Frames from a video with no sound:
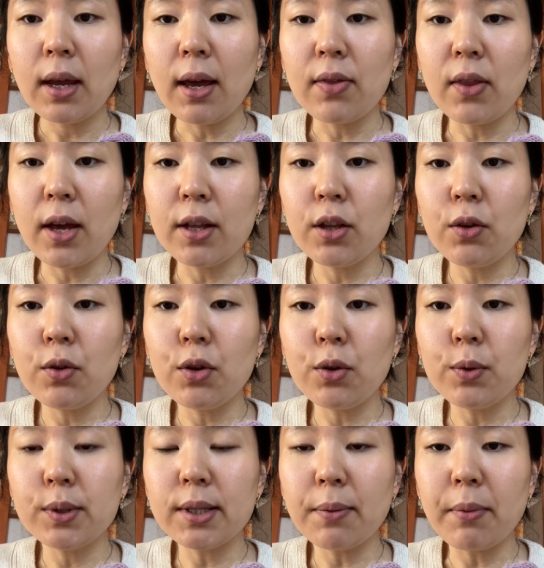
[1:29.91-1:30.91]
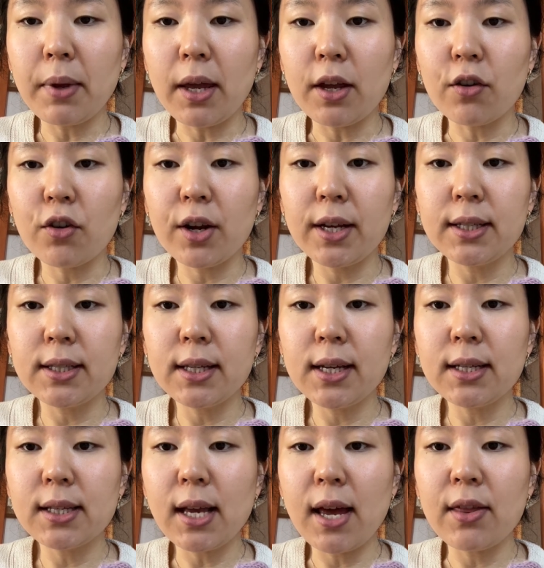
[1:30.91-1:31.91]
and then you do some increases,